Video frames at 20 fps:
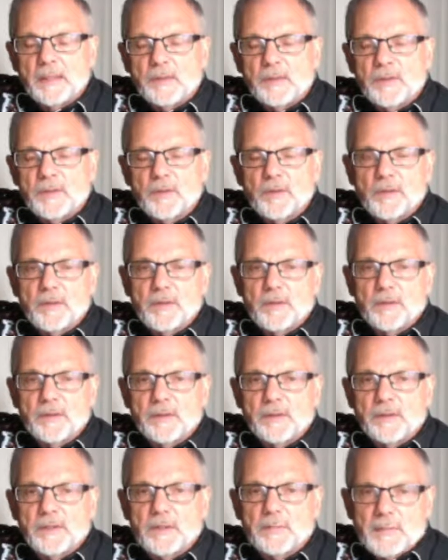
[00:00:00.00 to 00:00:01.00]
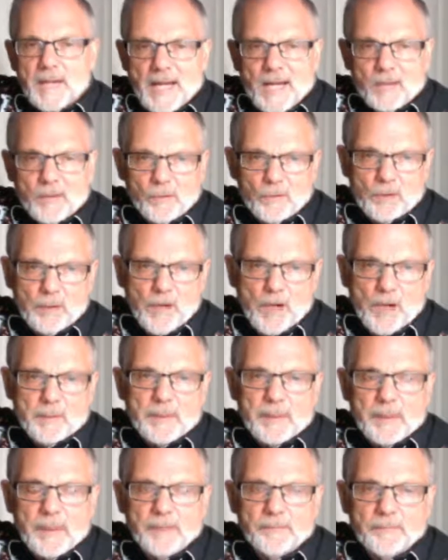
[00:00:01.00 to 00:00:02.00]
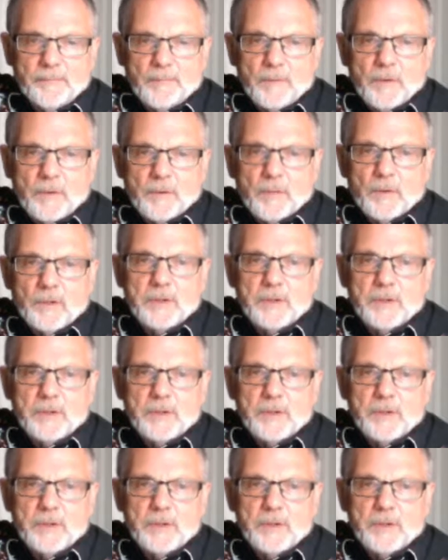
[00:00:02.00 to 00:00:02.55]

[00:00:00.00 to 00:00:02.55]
to the tobacco lobby, which